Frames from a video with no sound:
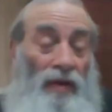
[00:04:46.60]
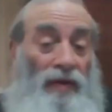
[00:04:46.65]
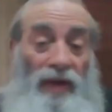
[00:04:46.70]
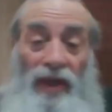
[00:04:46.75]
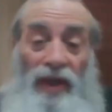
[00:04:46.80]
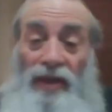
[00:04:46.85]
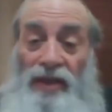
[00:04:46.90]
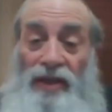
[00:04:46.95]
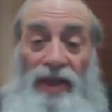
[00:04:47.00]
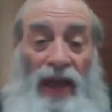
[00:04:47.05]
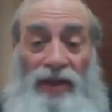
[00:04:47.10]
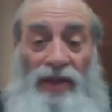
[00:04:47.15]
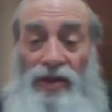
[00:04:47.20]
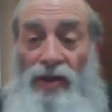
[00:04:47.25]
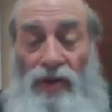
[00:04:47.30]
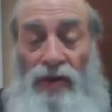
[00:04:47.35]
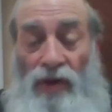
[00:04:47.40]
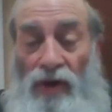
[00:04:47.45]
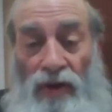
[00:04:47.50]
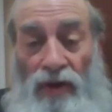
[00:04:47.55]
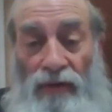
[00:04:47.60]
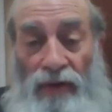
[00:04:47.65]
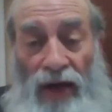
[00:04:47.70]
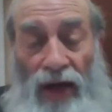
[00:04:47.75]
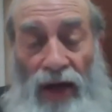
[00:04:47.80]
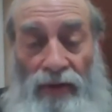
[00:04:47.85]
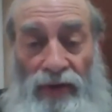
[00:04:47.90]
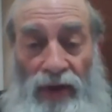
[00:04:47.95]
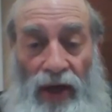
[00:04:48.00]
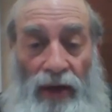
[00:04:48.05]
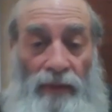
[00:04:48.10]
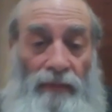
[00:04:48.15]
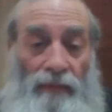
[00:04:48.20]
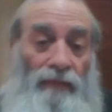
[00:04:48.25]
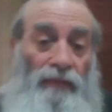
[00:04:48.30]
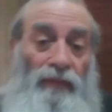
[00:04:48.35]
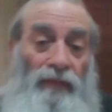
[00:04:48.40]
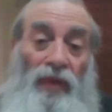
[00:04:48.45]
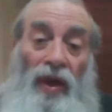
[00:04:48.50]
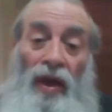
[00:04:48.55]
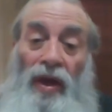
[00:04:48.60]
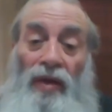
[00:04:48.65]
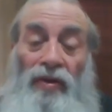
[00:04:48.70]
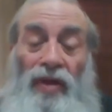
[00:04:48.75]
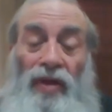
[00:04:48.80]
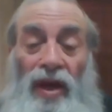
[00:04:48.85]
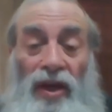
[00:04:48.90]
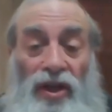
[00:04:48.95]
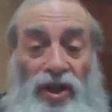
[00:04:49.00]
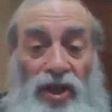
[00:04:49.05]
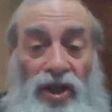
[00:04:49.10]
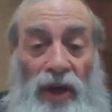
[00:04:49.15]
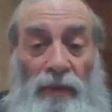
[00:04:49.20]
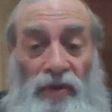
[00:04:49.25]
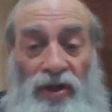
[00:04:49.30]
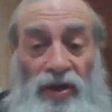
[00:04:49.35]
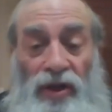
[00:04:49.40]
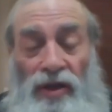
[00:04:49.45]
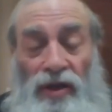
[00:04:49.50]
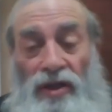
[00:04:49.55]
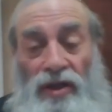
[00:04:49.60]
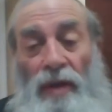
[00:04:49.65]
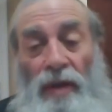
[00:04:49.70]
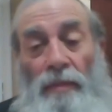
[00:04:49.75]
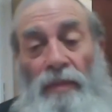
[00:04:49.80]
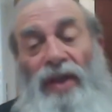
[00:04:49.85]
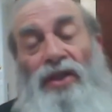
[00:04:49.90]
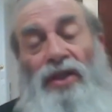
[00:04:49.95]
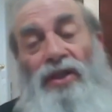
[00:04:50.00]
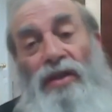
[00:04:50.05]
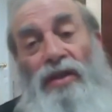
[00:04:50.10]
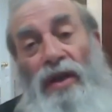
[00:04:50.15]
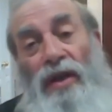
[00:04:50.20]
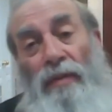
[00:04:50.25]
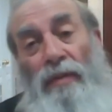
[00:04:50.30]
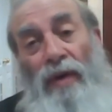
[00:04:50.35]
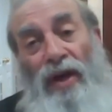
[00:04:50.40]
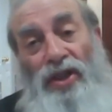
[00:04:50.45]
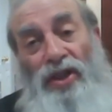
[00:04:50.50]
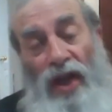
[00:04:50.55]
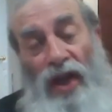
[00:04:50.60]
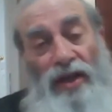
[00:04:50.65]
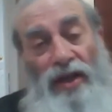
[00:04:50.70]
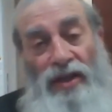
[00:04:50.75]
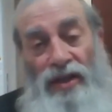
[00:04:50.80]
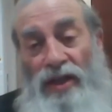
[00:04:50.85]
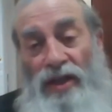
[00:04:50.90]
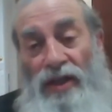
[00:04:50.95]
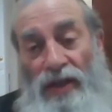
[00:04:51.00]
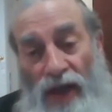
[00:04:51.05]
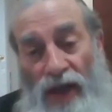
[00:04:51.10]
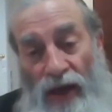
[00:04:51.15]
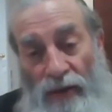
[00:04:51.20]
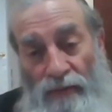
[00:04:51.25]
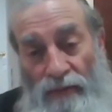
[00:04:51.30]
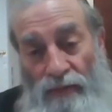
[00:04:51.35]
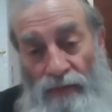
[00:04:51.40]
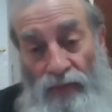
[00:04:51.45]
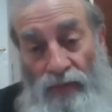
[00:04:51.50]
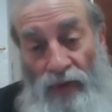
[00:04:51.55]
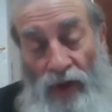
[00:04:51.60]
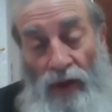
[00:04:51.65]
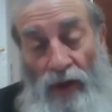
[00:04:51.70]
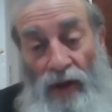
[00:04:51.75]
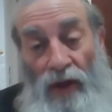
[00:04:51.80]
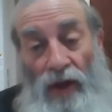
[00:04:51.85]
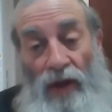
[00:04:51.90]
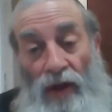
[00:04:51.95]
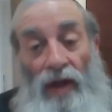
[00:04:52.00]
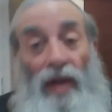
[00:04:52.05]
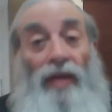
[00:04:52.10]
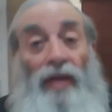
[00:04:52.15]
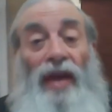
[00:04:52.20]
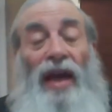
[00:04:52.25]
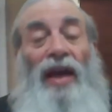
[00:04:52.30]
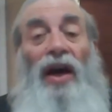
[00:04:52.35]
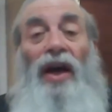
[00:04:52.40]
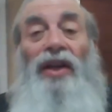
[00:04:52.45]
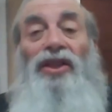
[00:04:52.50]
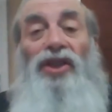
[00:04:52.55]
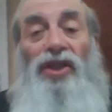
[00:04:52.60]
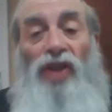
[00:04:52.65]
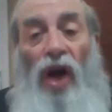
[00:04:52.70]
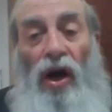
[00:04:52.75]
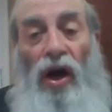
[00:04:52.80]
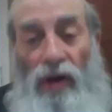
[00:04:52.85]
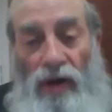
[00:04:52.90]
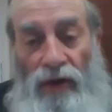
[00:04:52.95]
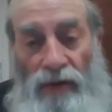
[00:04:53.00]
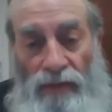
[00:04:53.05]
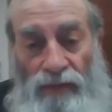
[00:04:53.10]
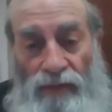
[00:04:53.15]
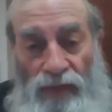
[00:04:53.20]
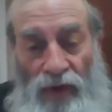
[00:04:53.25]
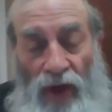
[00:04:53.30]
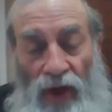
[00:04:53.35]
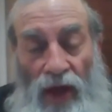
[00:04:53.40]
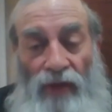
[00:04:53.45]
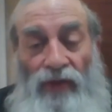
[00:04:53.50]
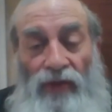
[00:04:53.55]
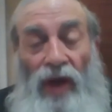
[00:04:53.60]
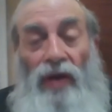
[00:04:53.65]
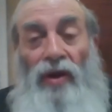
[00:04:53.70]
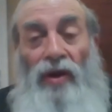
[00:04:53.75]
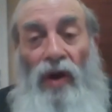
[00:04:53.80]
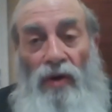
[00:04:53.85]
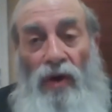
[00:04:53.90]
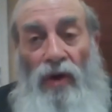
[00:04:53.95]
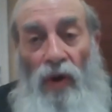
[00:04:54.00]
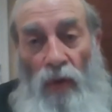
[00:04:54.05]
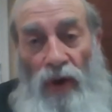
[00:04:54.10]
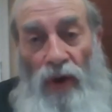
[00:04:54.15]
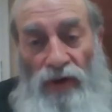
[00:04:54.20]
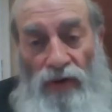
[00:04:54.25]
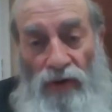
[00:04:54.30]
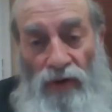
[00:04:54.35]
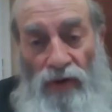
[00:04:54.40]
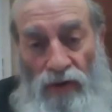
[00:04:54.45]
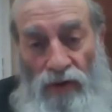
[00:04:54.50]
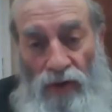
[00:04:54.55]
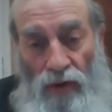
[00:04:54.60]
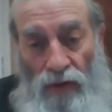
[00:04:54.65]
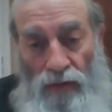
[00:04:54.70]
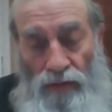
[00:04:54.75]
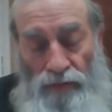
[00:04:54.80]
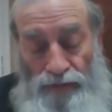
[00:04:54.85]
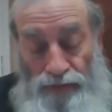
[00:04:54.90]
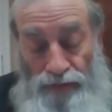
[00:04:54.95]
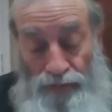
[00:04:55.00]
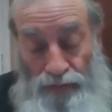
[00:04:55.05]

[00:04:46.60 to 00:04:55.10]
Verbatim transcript: There's desert all around them. The Egyptians, the Mitzrim, are chasing them. They are stuck. They don't know what to do.